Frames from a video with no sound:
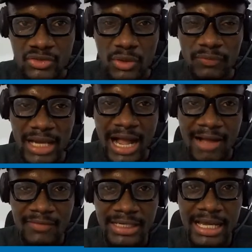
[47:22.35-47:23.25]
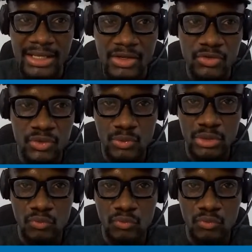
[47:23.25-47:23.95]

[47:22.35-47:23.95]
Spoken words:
So if you're having any issue with